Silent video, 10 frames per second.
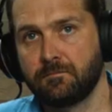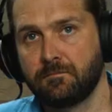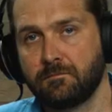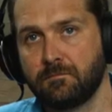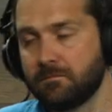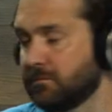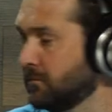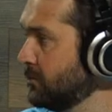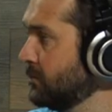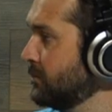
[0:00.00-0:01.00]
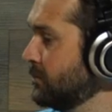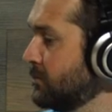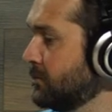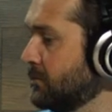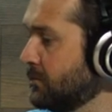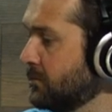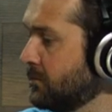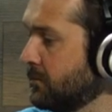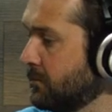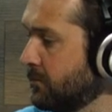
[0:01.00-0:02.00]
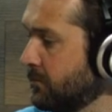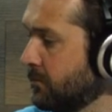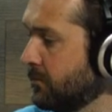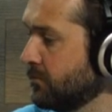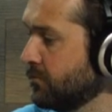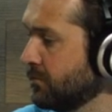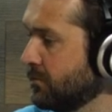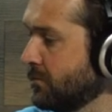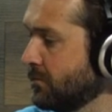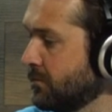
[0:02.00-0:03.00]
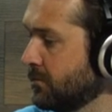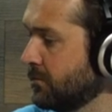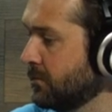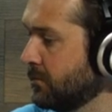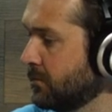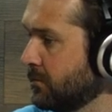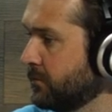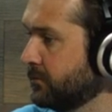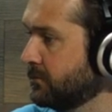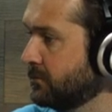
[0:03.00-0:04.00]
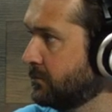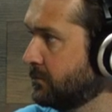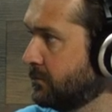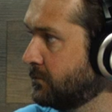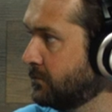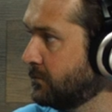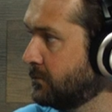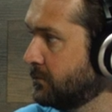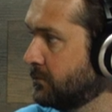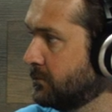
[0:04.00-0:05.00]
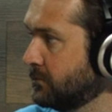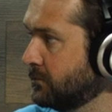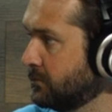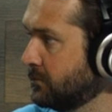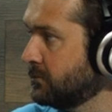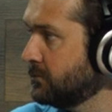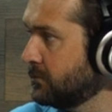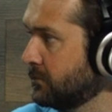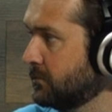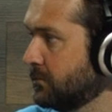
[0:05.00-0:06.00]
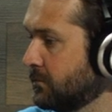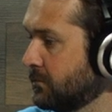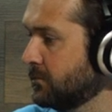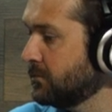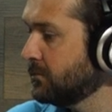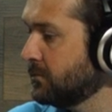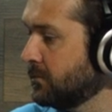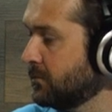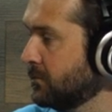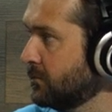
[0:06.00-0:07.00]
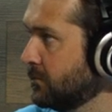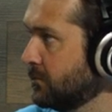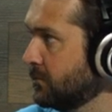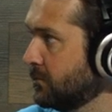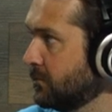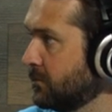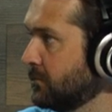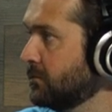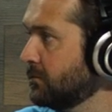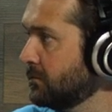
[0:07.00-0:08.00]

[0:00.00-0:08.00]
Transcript: No words are spoken by the person on screen.